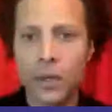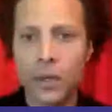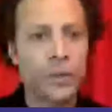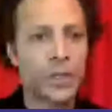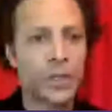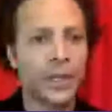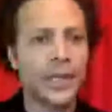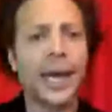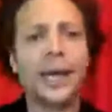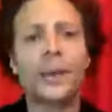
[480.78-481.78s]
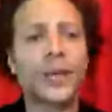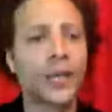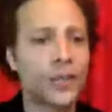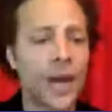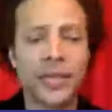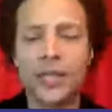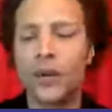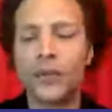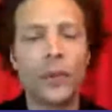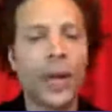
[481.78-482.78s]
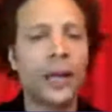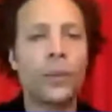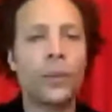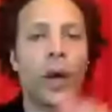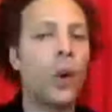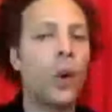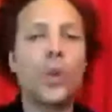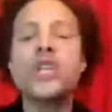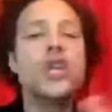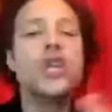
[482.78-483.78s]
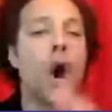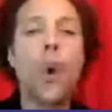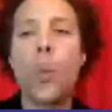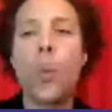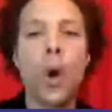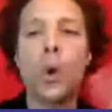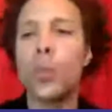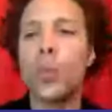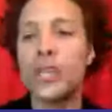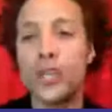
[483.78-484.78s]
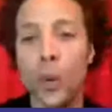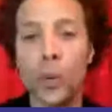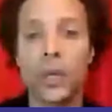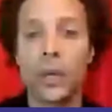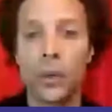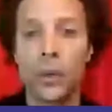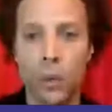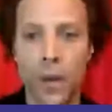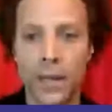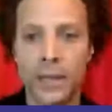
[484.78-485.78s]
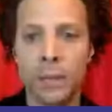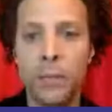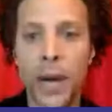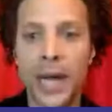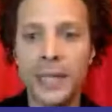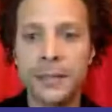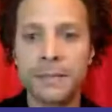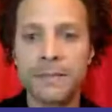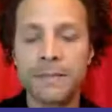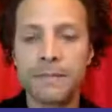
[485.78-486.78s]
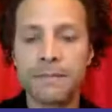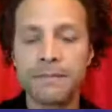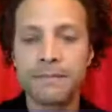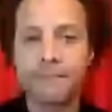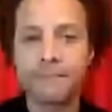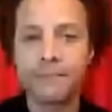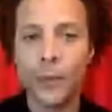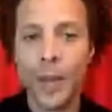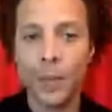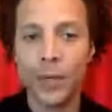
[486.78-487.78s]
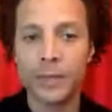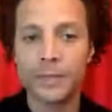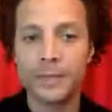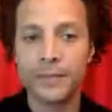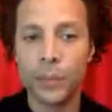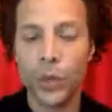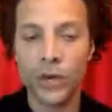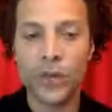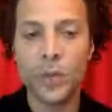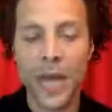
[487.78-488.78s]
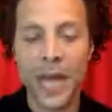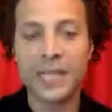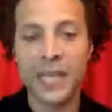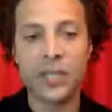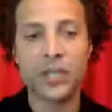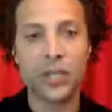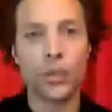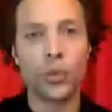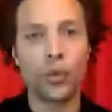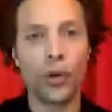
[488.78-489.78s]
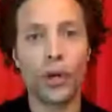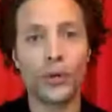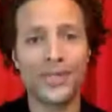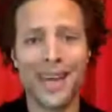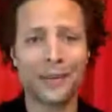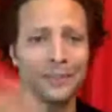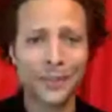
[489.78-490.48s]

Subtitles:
with Michelle Lee, I don't want to contract COVID, right? We know what we don't want. But remember, whatever you pay attention to grows. Now,